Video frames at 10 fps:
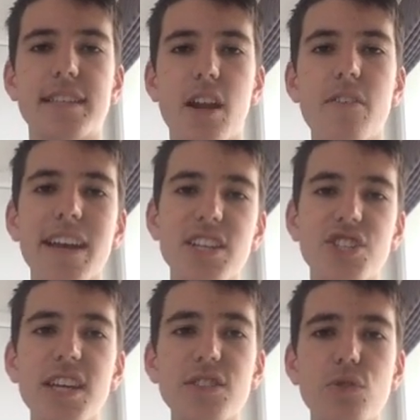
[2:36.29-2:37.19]
and I reckon
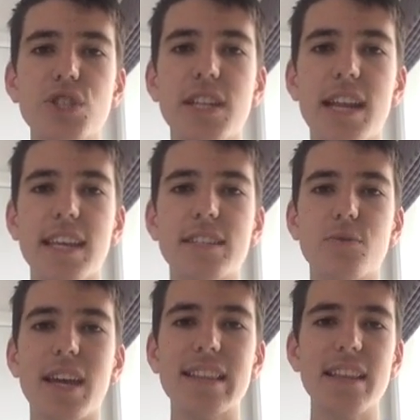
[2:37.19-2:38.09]
Shesallshenanigans will
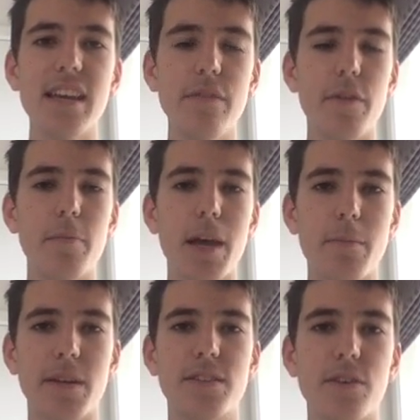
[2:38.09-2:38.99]
get the lead for Blake
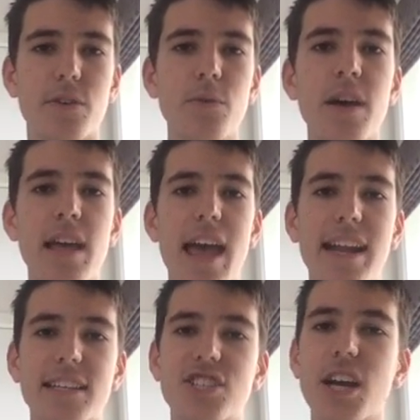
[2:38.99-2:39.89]
McDougall, and
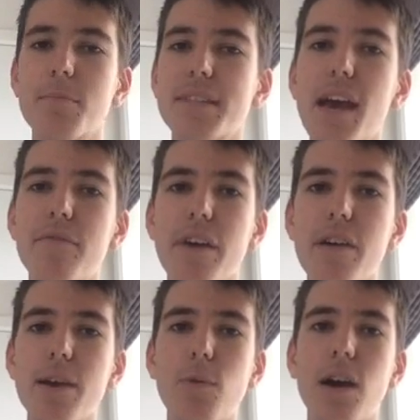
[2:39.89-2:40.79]
it's jumped out
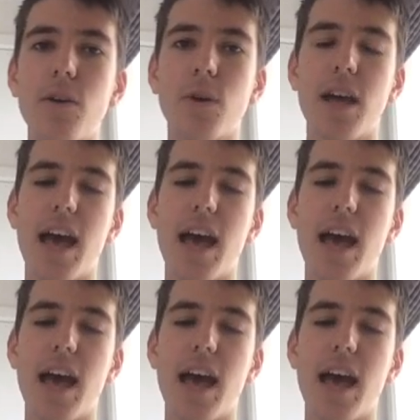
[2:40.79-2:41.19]
very well.